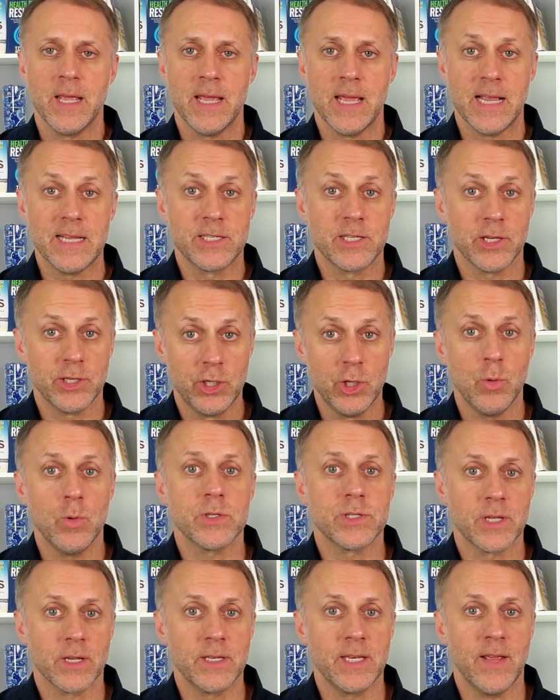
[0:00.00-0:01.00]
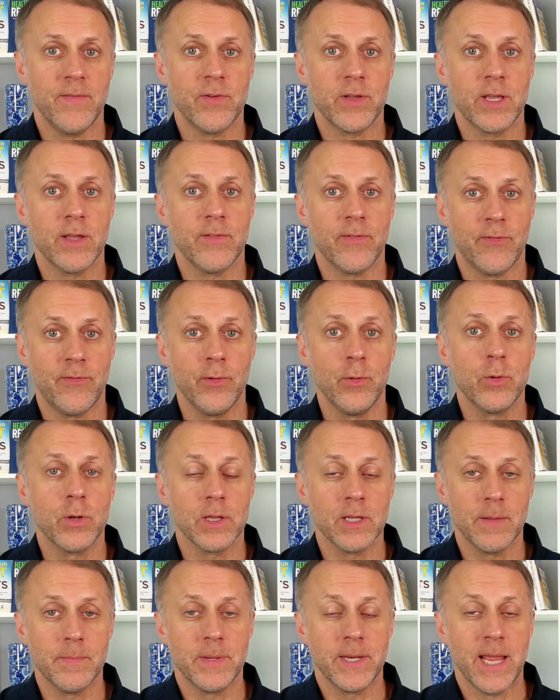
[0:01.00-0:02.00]
is to do a significant food
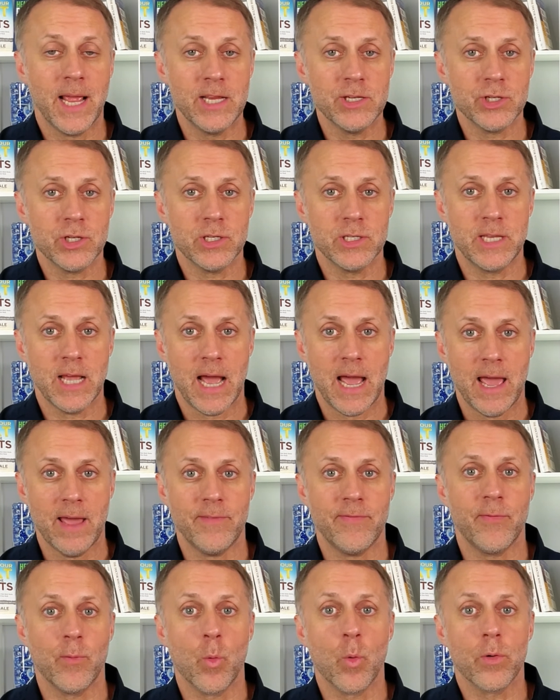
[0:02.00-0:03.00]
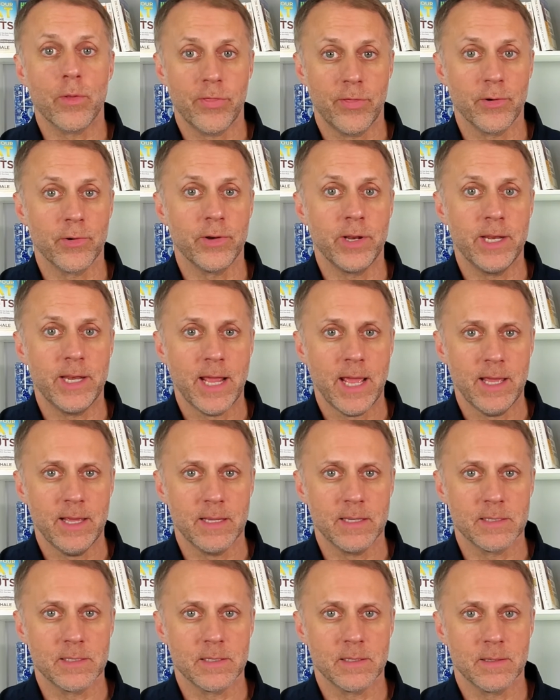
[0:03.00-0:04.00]
elimination diet for 30
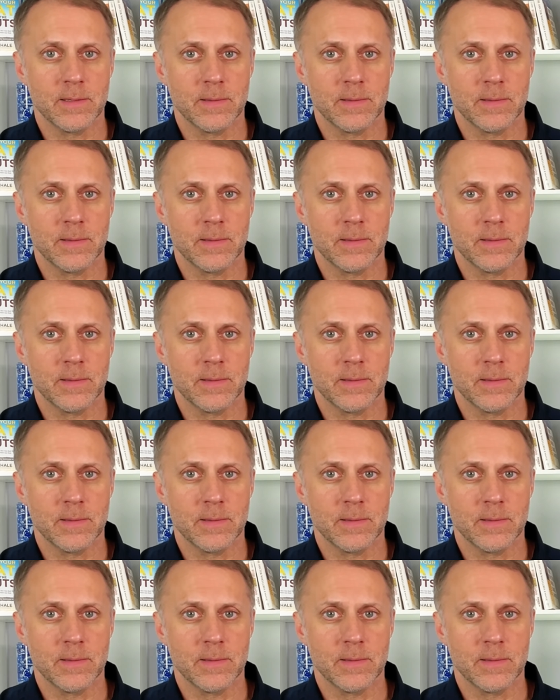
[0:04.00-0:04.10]
days.